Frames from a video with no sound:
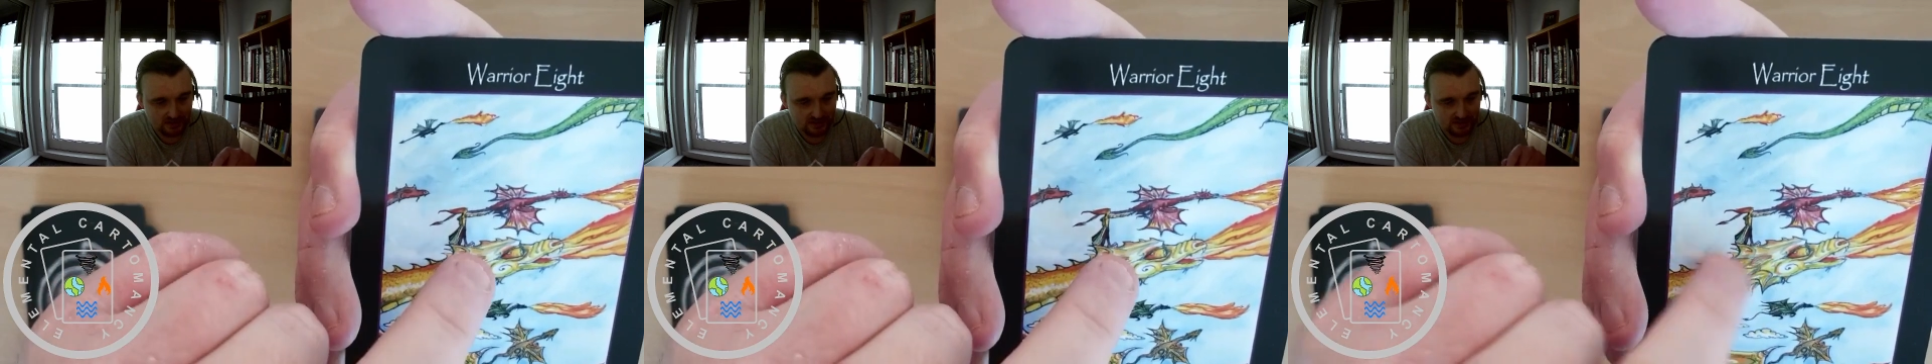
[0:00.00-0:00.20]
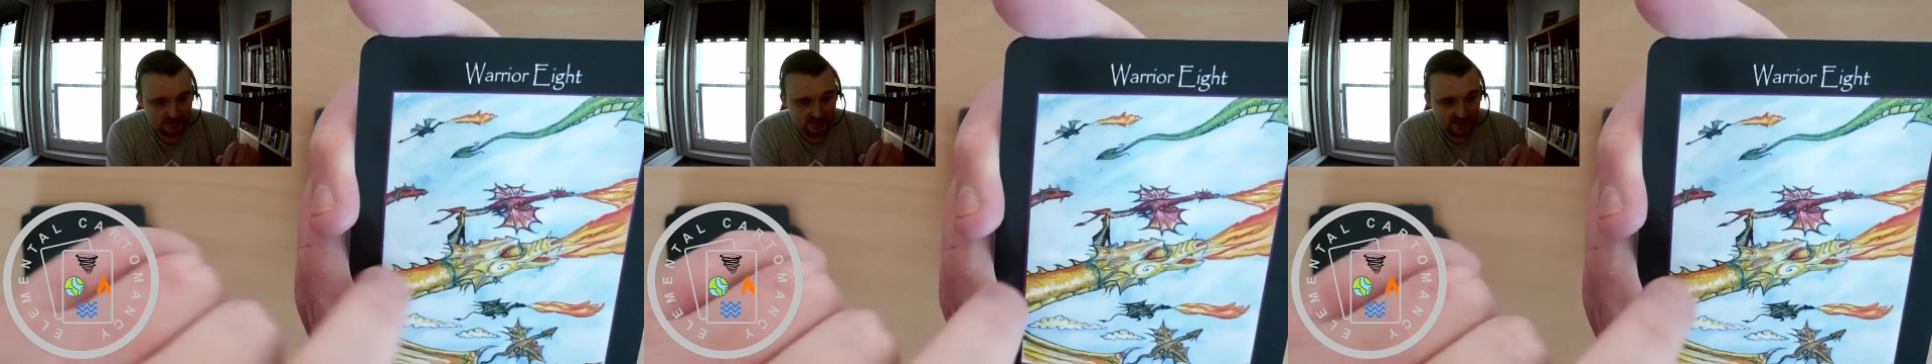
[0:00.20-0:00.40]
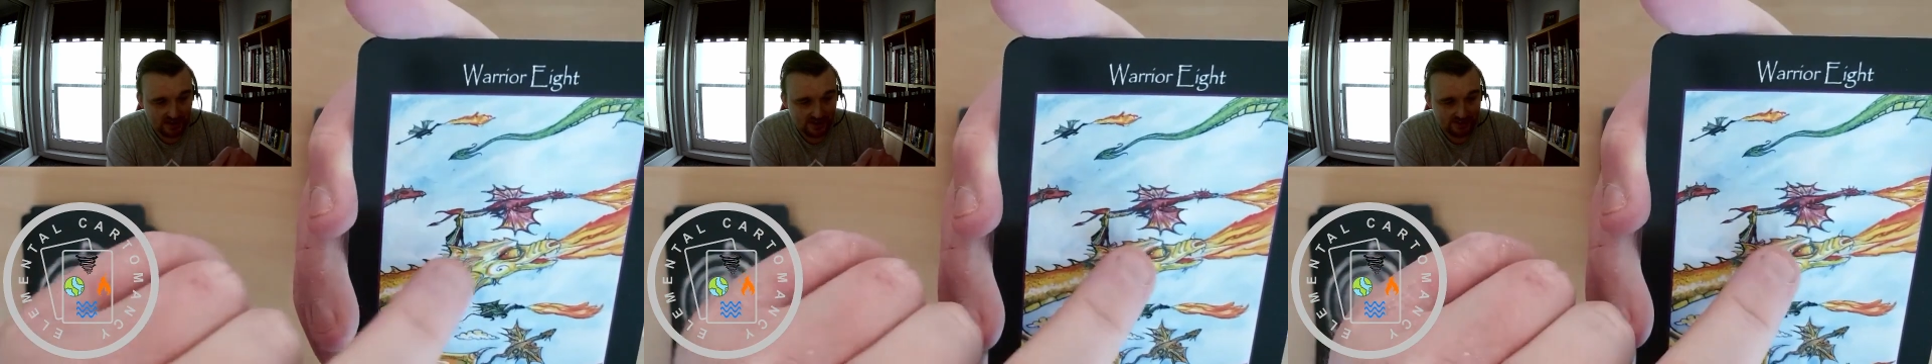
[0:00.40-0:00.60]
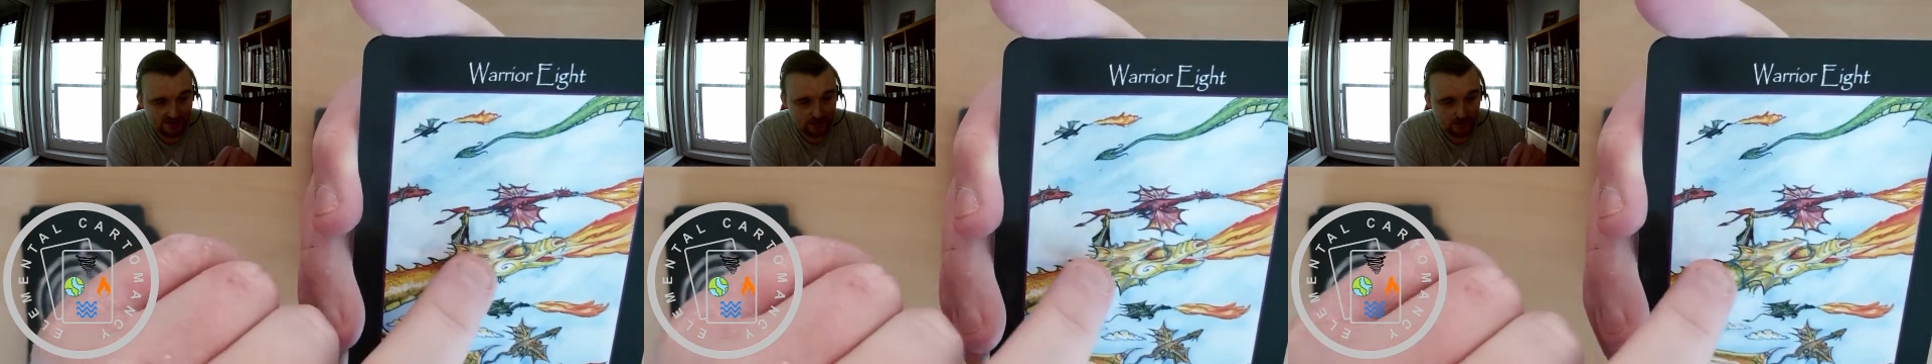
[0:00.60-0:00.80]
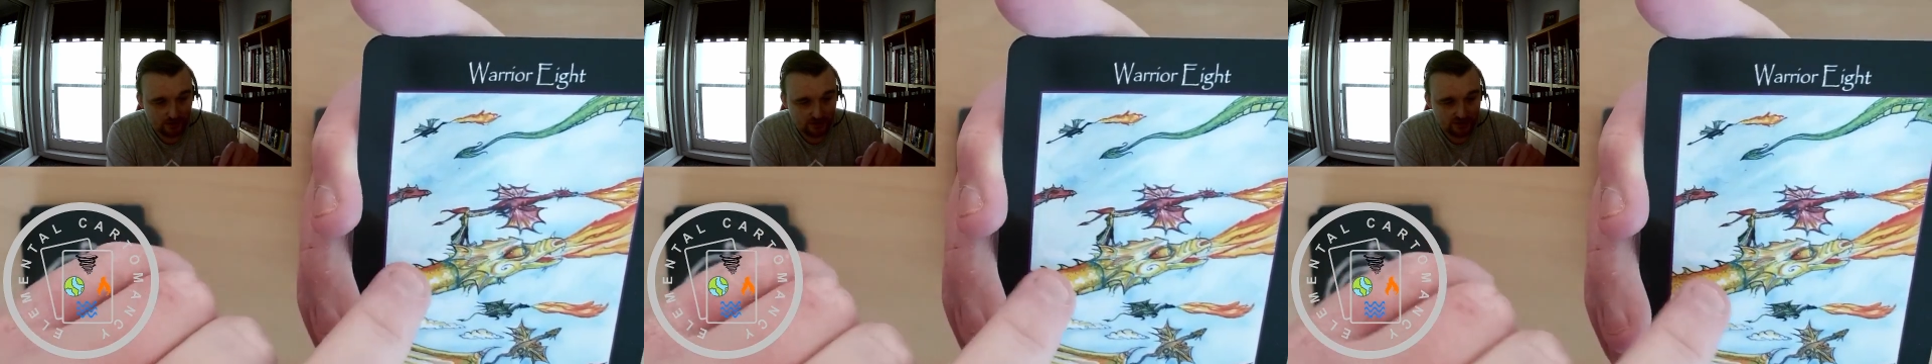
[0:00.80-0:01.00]

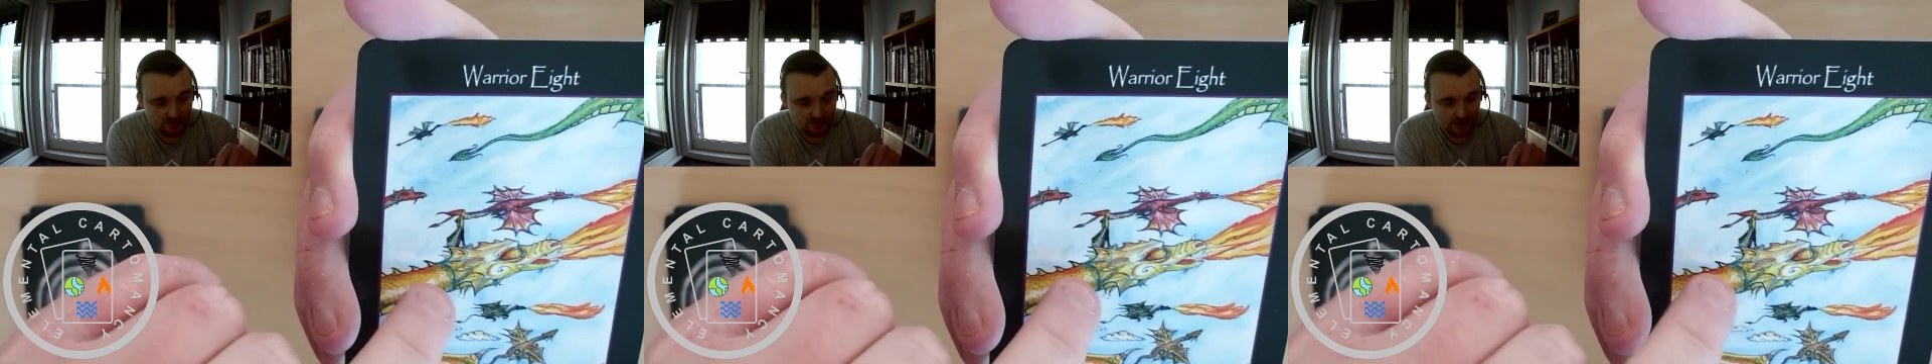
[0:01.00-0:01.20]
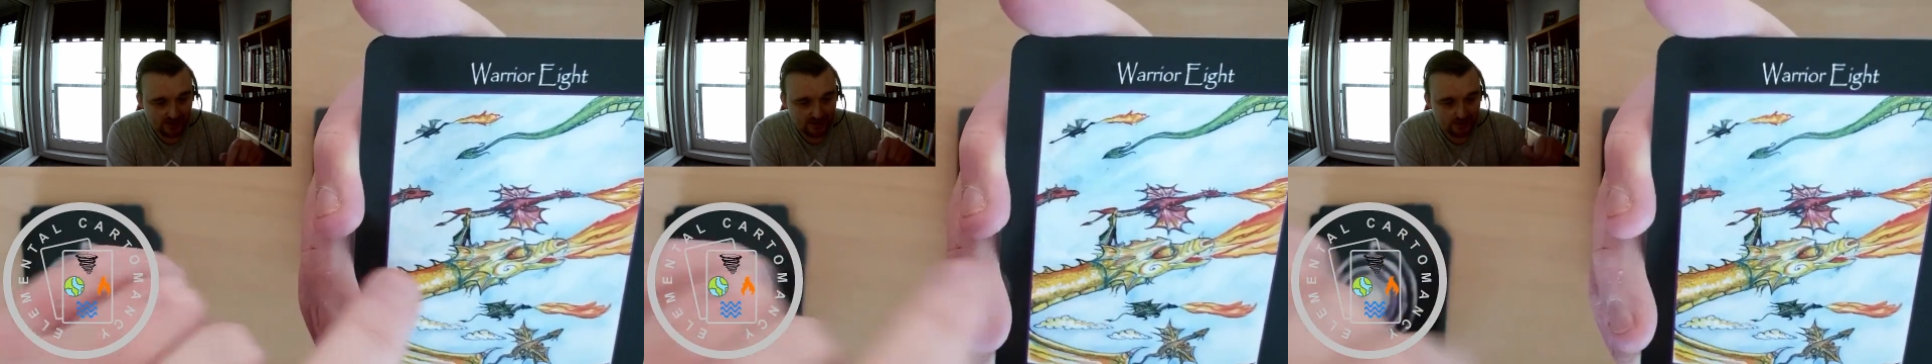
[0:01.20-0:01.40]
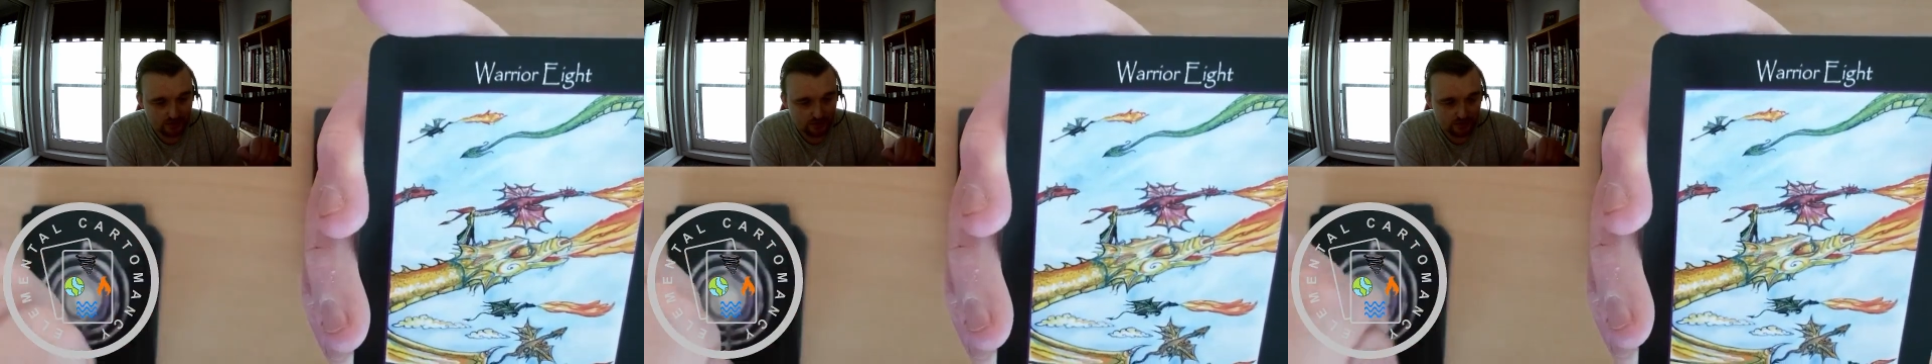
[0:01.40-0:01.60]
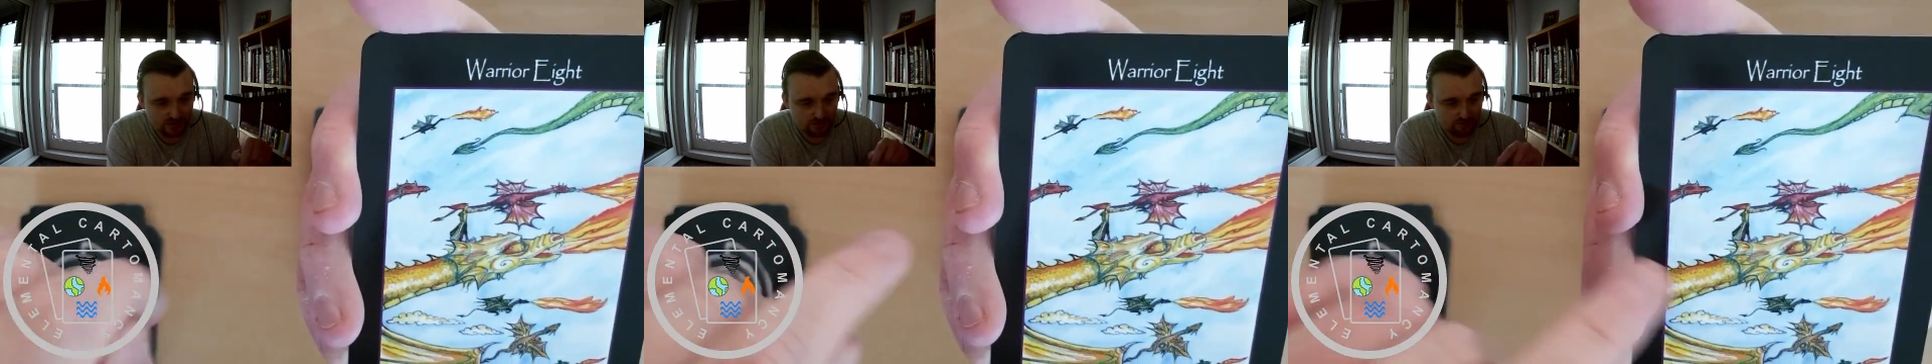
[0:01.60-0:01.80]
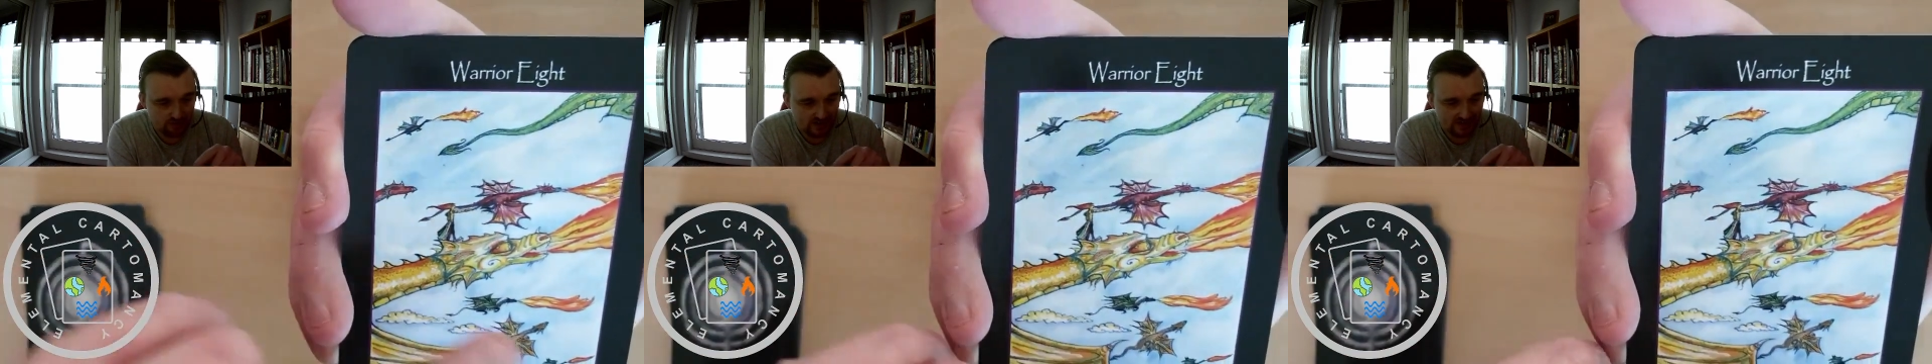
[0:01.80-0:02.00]
standing on the dragon, so
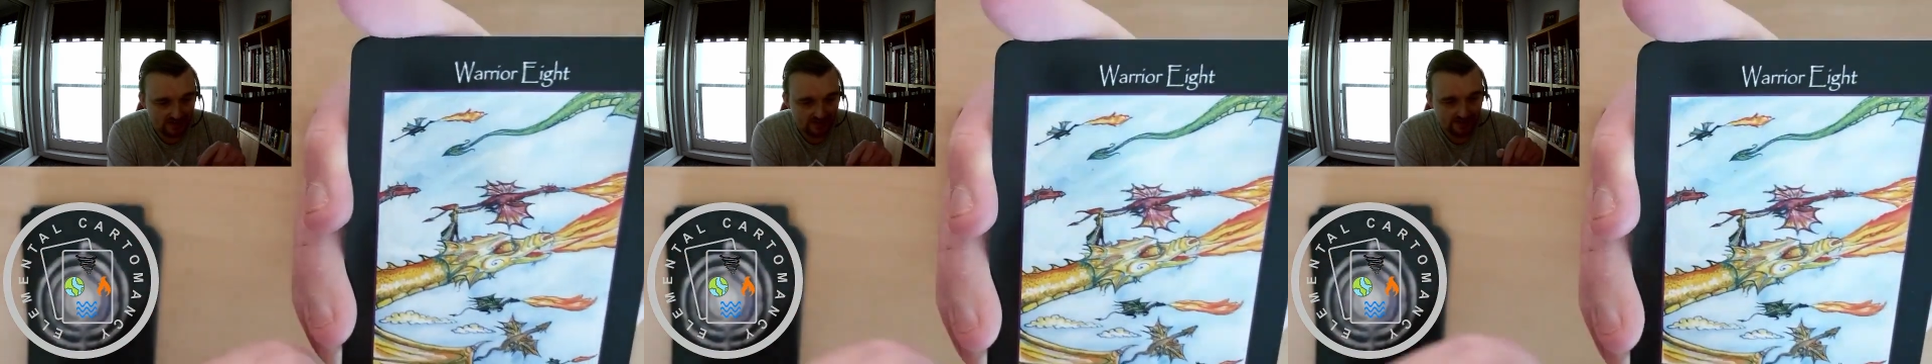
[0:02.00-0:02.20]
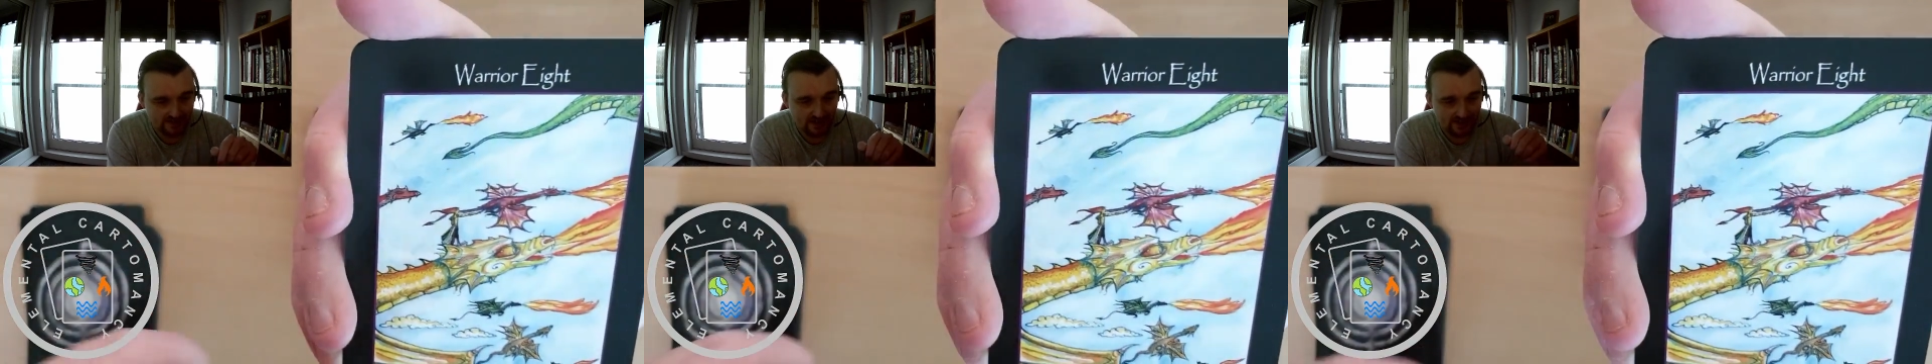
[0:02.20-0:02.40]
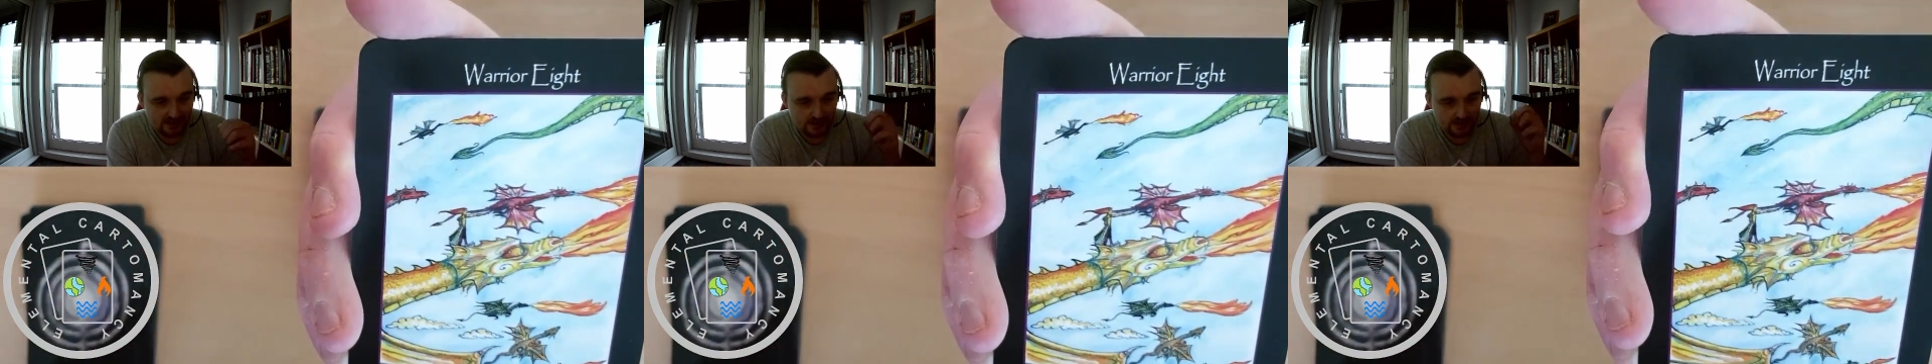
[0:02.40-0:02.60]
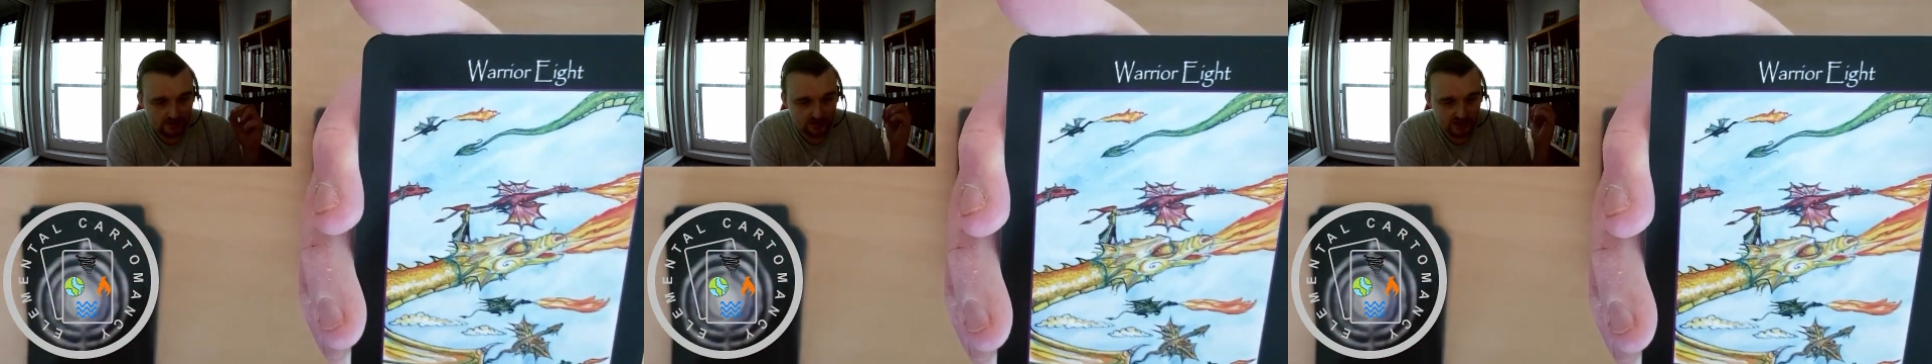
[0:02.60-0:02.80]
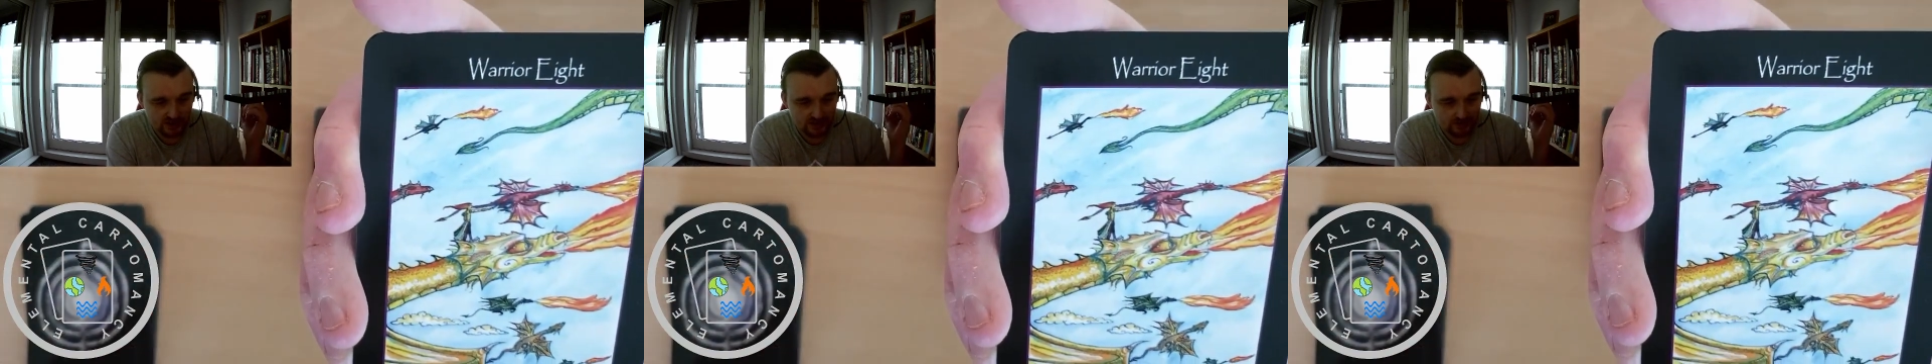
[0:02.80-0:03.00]
they're riding that energy,